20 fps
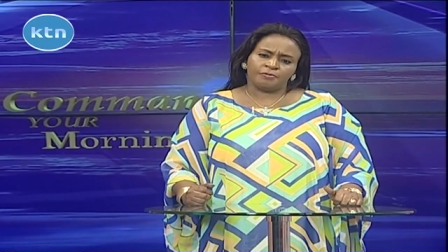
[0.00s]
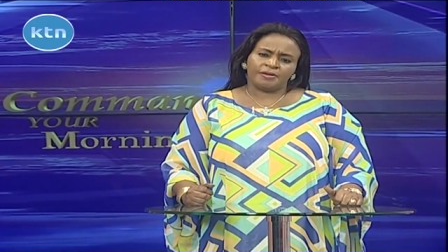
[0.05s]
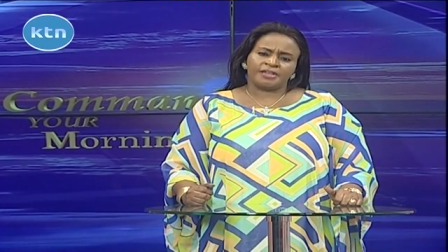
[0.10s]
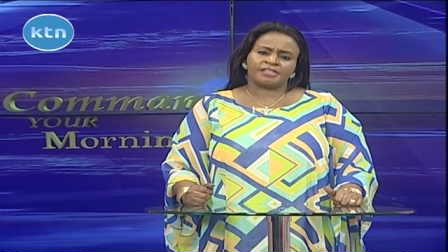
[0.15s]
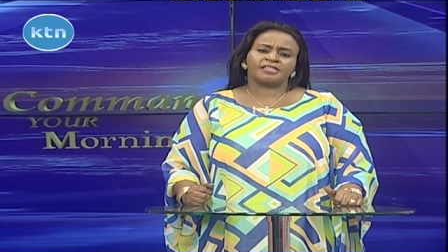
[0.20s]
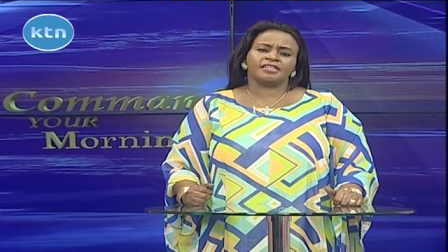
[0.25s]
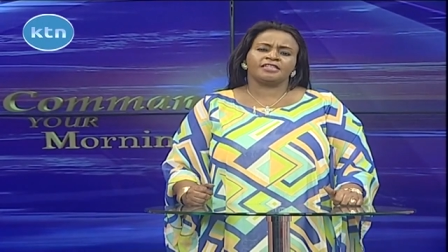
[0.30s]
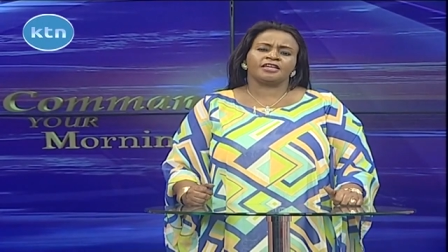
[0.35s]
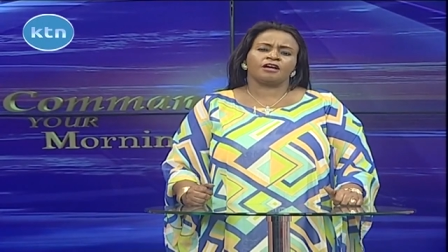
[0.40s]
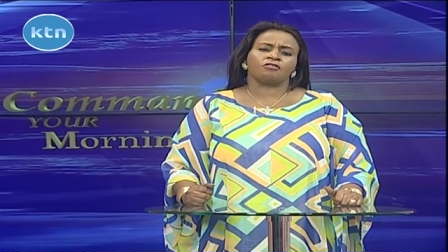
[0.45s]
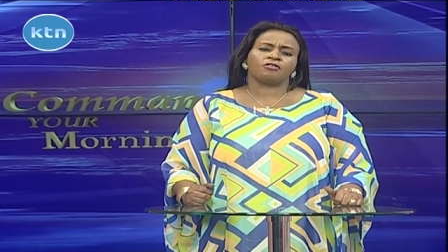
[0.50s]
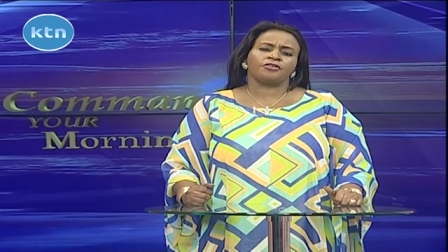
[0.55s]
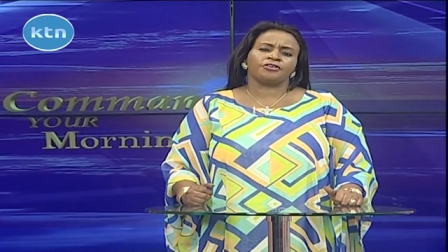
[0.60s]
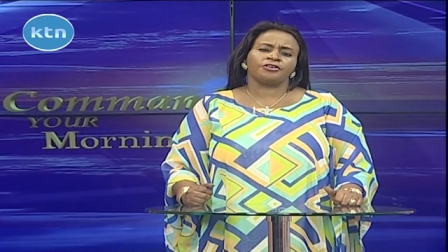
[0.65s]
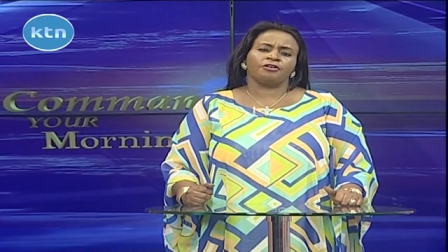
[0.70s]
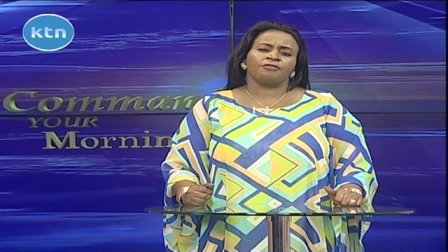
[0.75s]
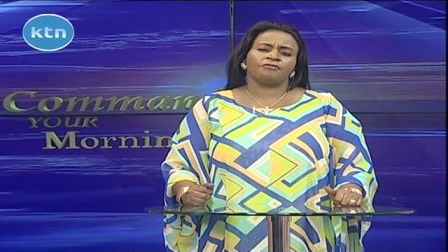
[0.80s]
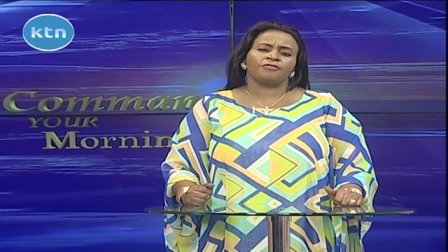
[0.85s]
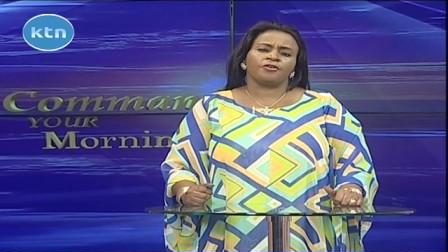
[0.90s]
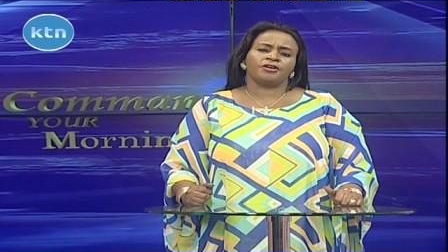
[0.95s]
you may see the
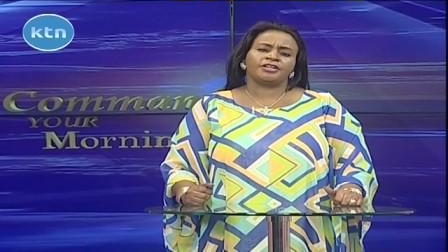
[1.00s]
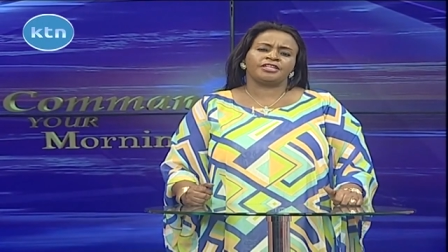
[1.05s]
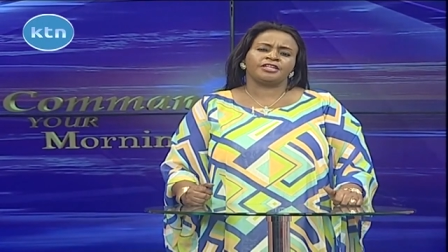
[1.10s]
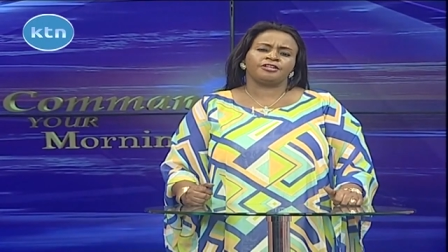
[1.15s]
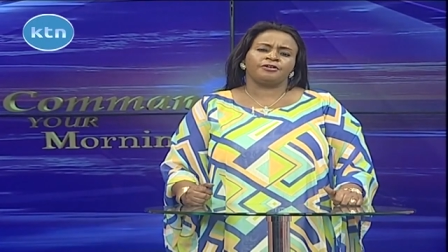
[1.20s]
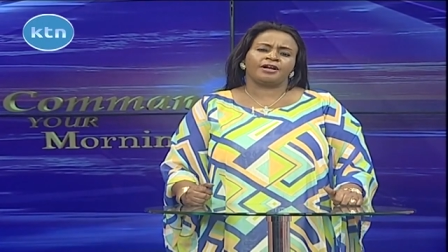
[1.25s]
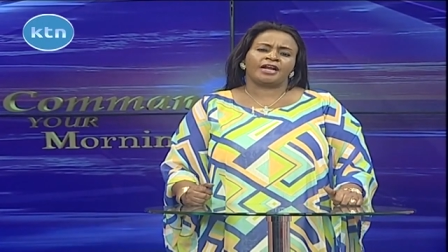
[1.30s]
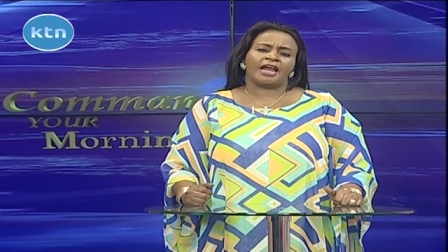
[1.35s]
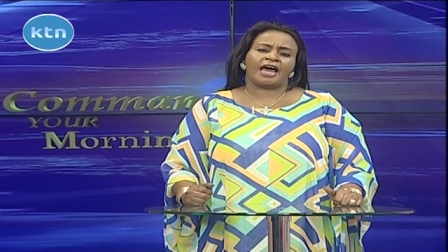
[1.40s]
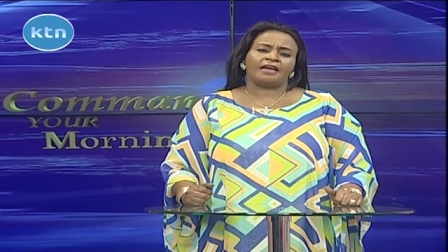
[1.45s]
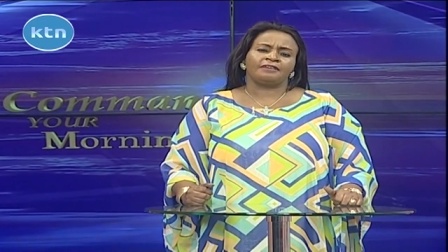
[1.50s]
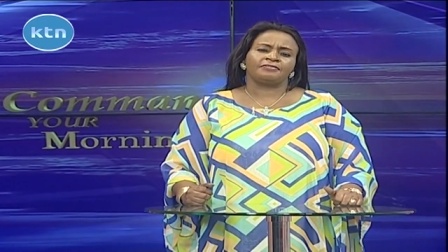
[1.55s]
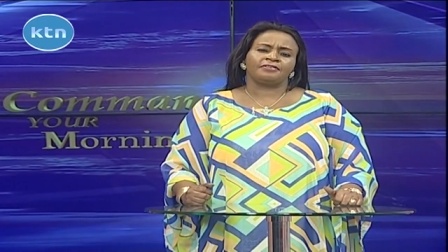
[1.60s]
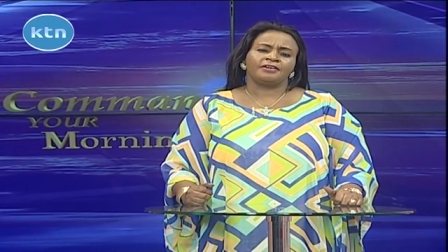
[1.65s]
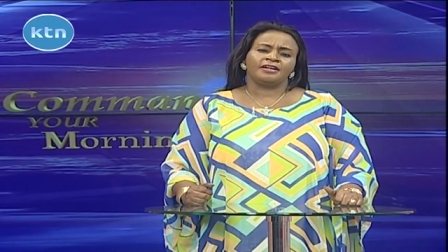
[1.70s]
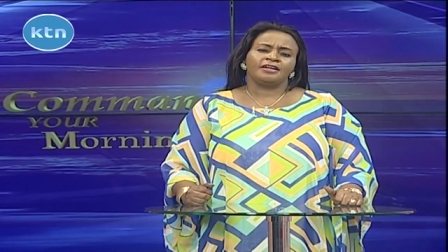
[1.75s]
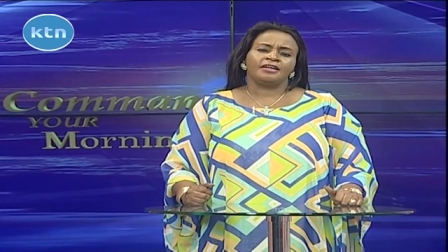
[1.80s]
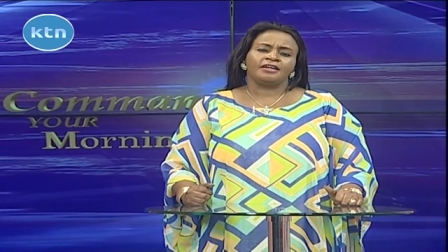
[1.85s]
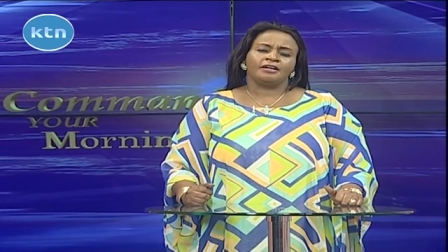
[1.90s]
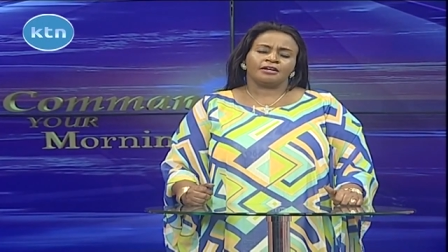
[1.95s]
glory of God in your life.
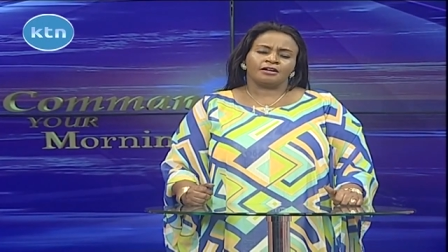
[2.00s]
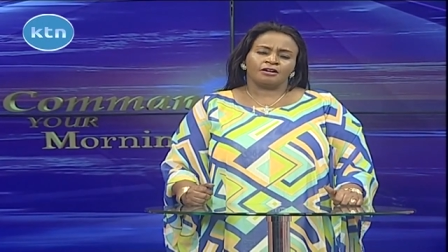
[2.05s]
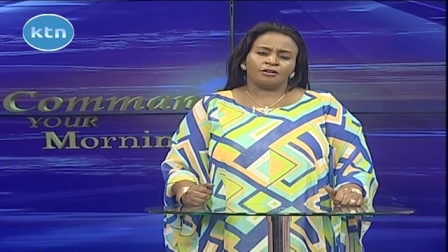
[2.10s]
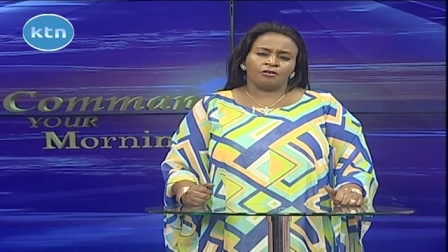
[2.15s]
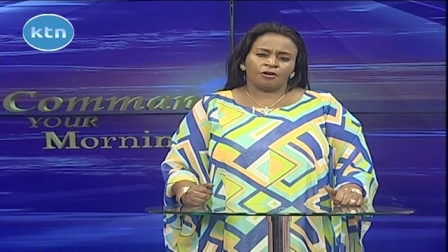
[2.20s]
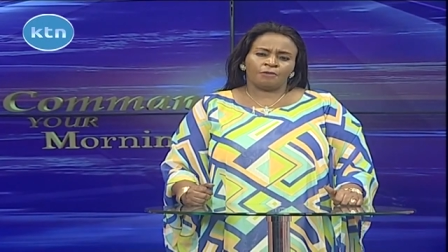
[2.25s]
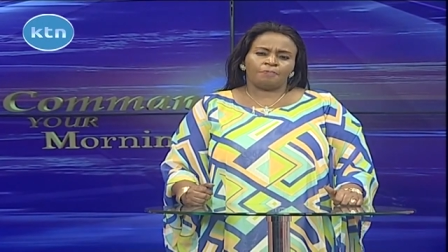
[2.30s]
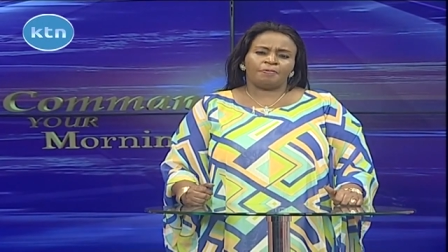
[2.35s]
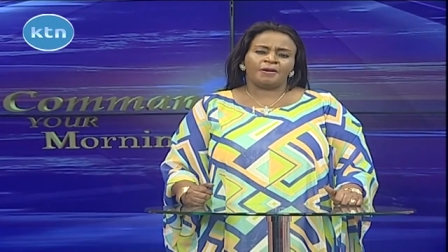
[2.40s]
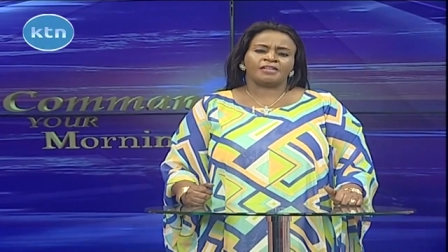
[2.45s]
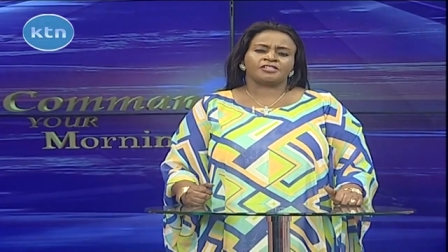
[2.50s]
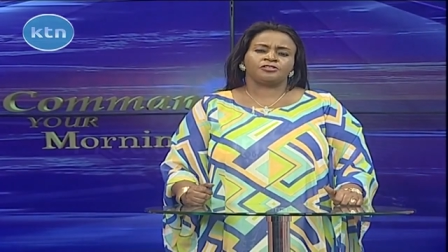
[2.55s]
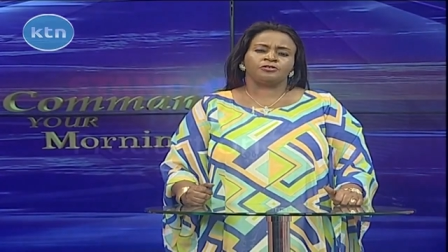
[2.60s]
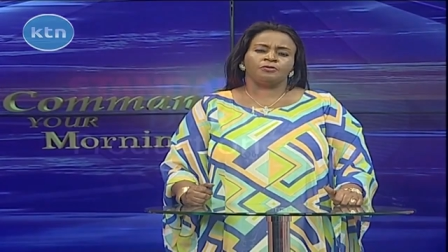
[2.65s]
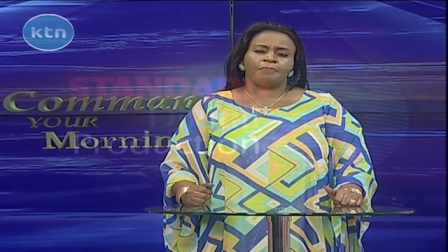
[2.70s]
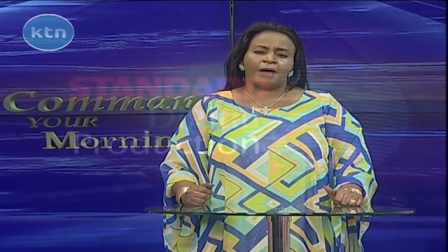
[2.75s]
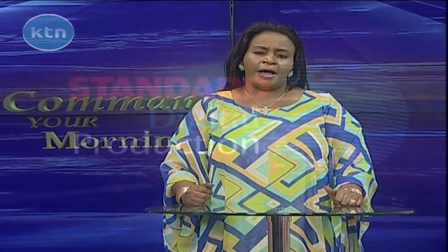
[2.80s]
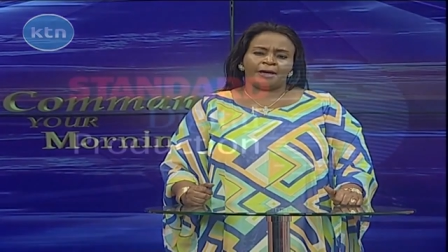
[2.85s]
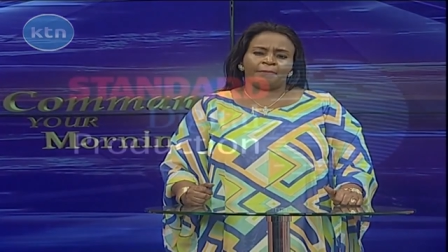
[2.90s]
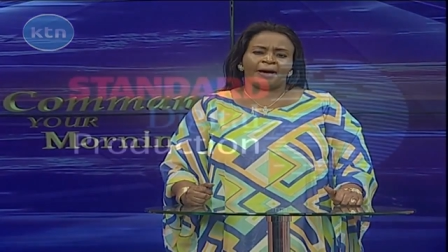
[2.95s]
God bless
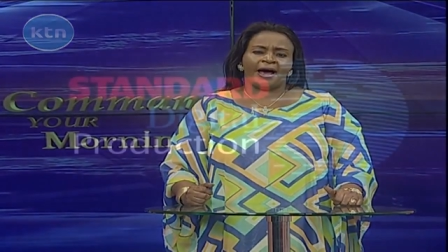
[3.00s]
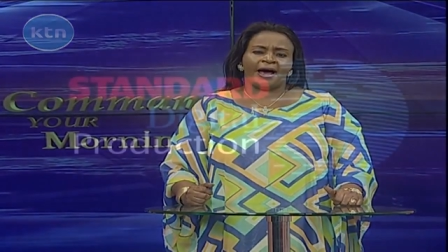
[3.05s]
you. Bye